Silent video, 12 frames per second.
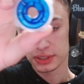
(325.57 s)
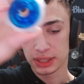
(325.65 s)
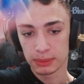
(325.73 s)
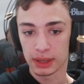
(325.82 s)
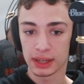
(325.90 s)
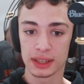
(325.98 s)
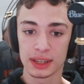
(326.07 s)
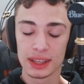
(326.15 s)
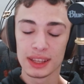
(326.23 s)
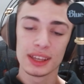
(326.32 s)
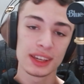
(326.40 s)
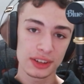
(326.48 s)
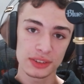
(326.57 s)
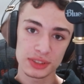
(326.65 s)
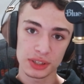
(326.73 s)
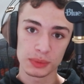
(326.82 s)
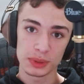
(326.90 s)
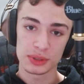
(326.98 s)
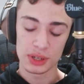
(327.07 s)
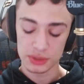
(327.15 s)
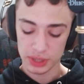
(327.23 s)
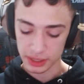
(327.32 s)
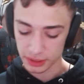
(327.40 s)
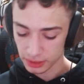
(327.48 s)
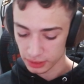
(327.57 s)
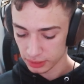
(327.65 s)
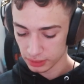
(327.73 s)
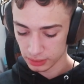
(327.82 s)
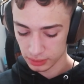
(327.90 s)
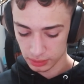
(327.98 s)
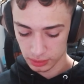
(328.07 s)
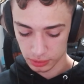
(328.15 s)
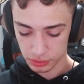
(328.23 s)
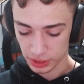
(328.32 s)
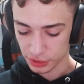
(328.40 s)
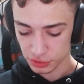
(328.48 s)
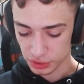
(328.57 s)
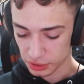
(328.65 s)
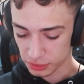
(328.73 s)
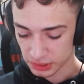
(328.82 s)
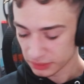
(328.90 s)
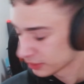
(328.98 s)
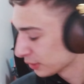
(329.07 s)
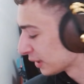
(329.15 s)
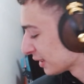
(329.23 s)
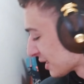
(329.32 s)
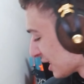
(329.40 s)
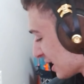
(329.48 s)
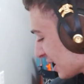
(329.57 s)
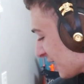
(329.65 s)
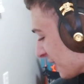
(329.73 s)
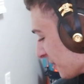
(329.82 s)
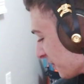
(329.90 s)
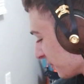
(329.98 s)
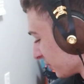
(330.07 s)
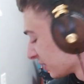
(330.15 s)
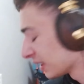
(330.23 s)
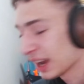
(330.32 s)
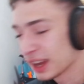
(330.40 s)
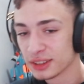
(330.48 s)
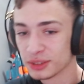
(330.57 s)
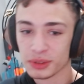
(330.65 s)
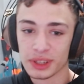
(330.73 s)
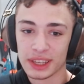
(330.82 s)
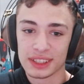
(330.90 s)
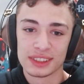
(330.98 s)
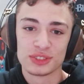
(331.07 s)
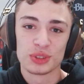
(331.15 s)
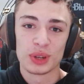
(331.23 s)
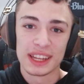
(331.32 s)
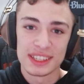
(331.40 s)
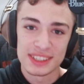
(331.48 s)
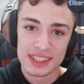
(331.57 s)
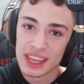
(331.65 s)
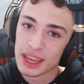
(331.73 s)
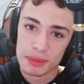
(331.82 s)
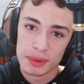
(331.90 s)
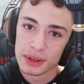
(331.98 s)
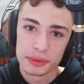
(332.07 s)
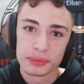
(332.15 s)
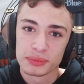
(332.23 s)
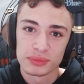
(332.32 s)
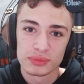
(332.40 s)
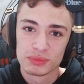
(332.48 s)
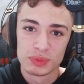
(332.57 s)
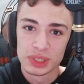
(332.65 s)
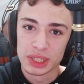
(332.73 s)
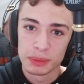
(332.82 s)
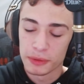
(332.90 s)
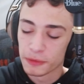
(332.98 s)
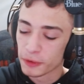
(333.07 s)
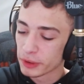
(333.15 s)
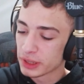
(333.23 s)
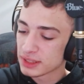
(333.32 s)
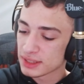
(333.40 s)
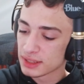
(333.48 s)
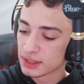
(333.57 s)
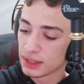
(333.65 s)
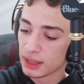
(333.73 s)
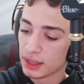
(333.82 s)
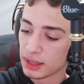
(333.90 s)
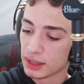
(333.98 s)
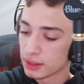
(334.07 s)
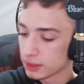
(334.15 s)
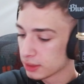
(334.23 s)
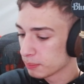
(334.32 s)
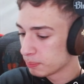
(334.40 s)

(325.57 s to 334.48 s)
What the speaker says: scheme on it. Goes good with Dran Dragger. Or Dragger Dran, or whatever it is. I don't like Dran as a name. I don't really prefer it. And the